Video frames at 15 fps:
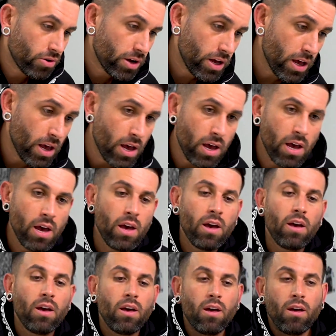it.
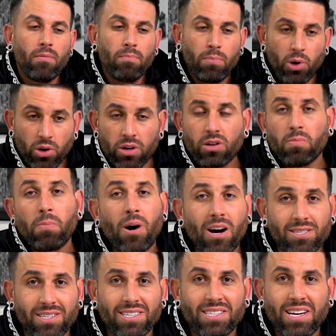Put a
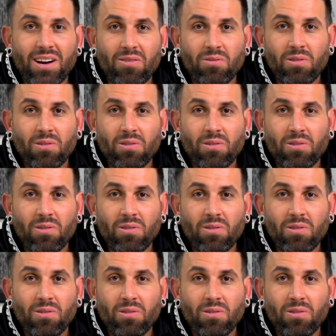deposit down.